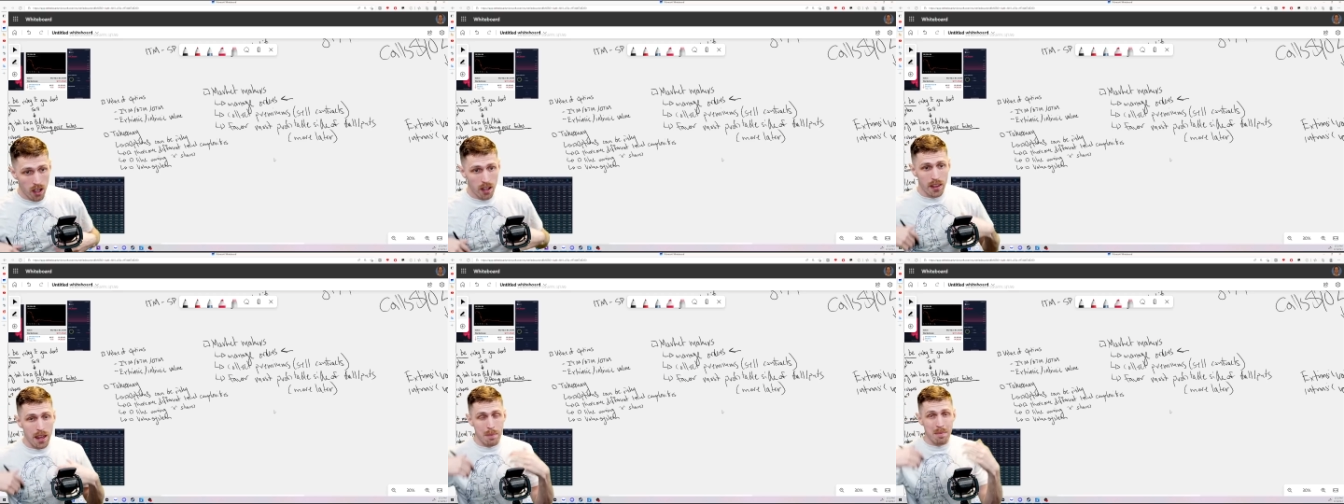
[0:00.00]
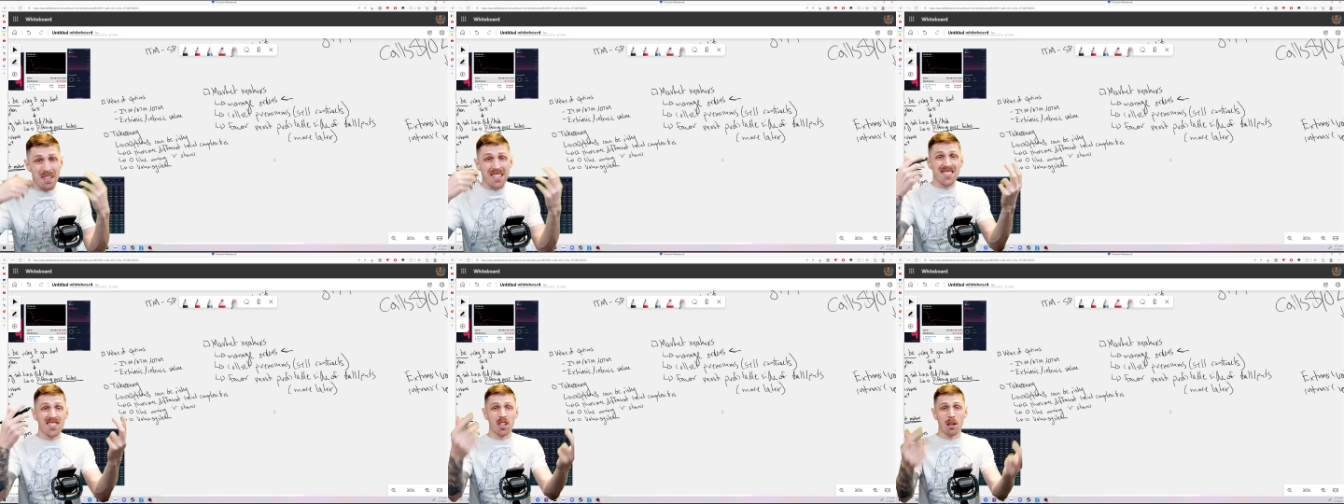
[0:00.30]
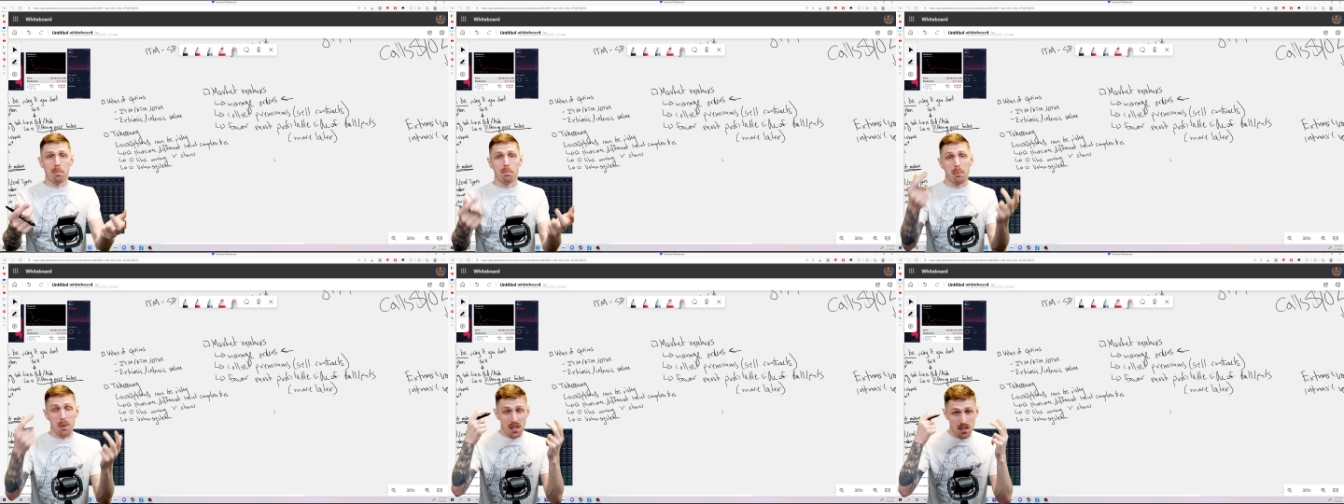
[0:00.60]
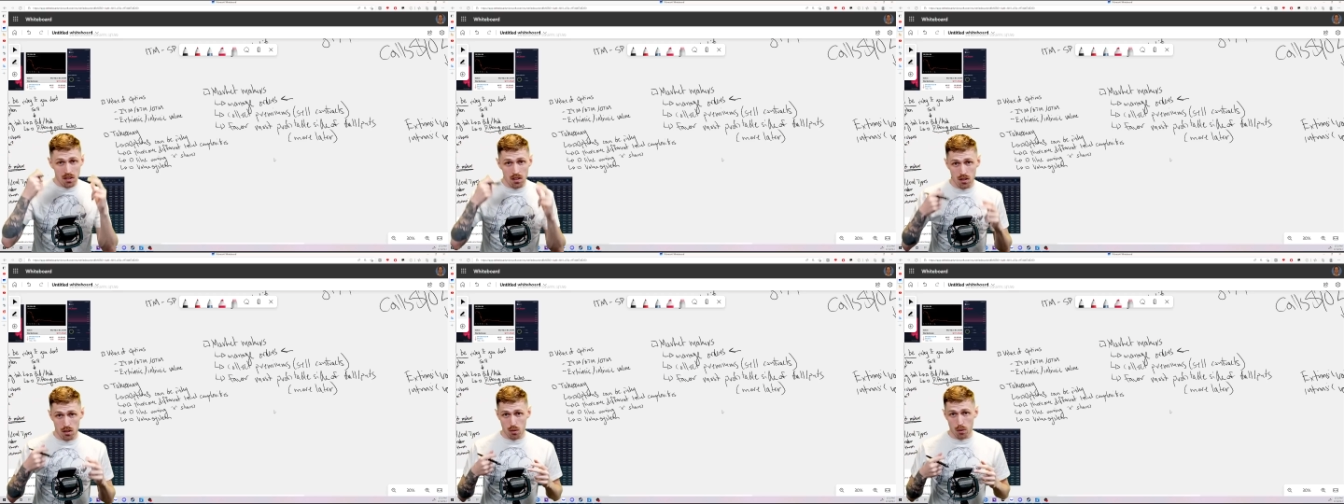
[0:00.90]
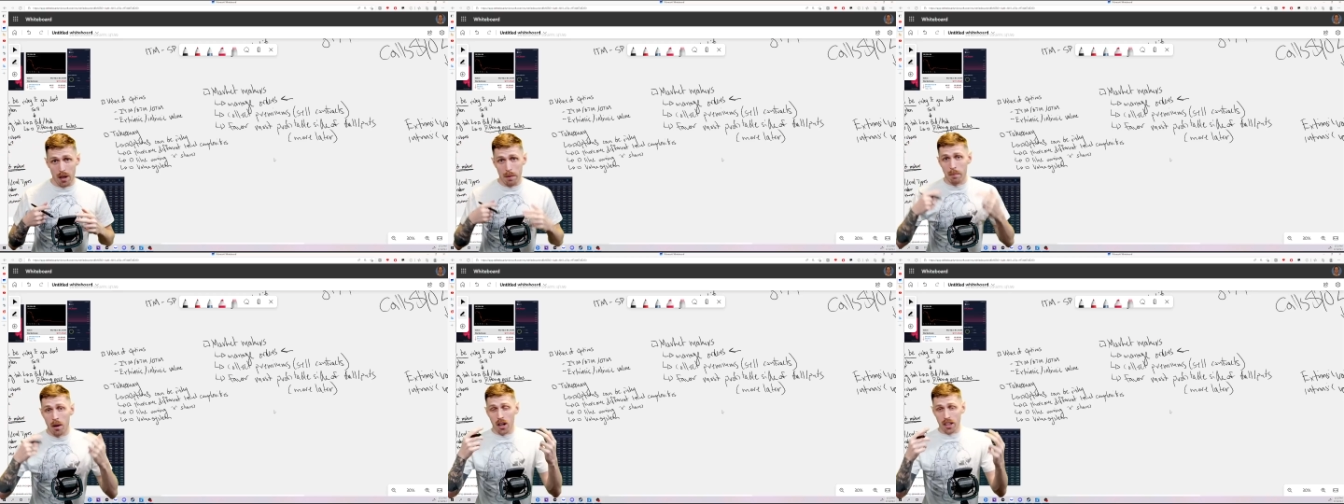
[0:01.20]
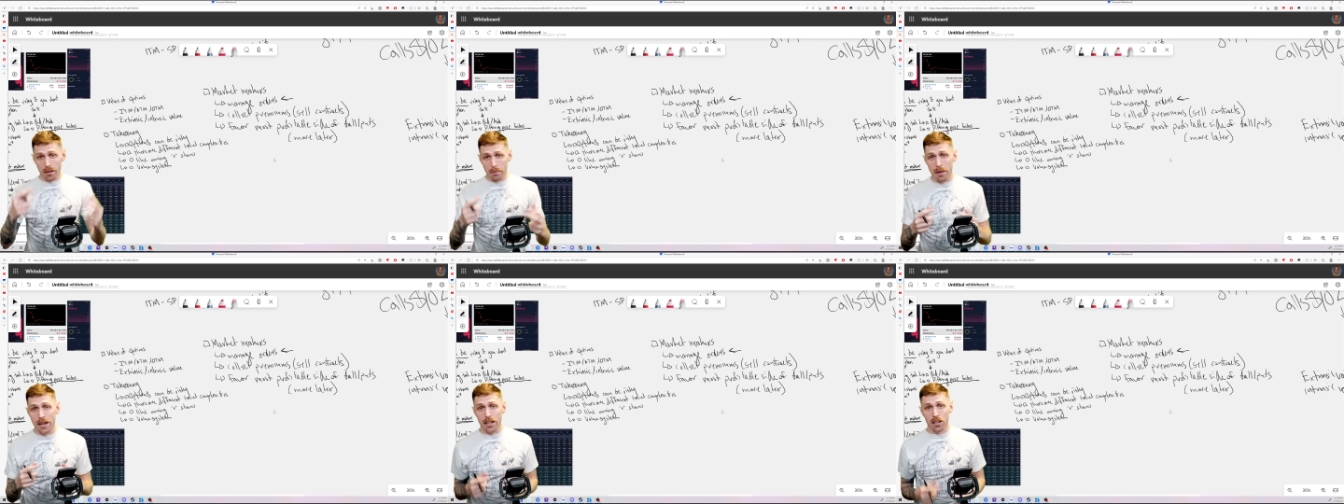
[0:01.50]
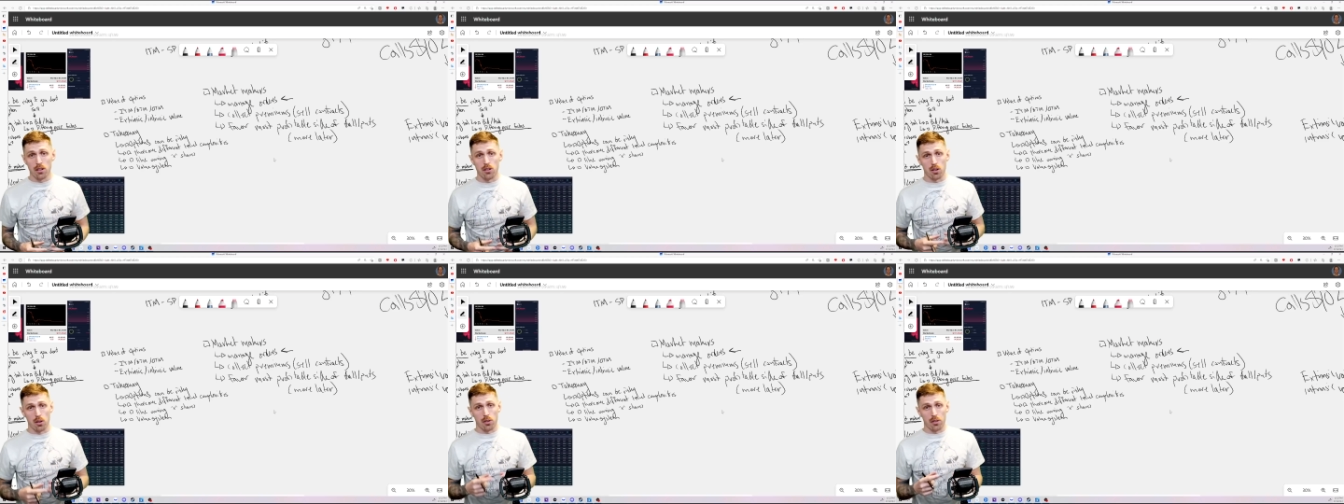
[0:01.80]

that means they're a business, right? Market makers are